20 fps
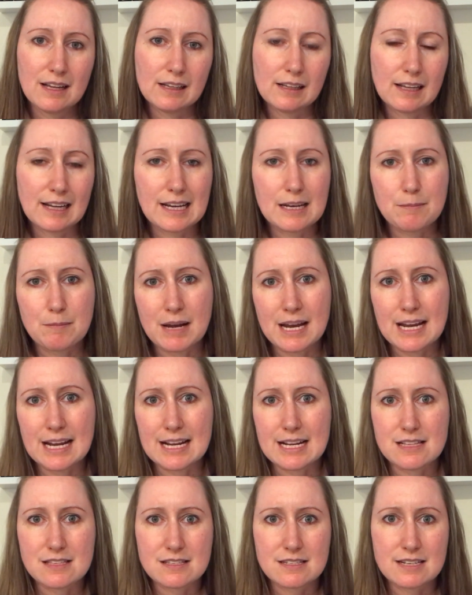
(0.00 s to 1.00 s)
lean
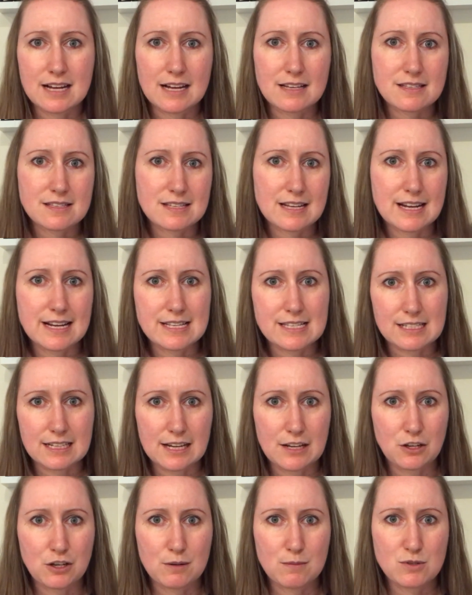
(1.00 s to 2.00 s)
meats, nuts, seeds,
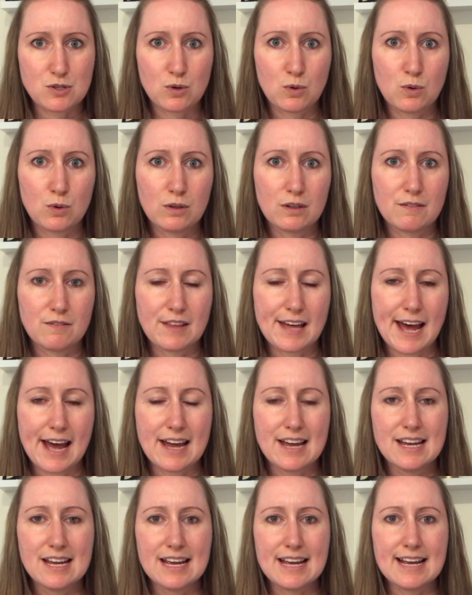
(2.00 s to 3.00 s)
legumes, all of that.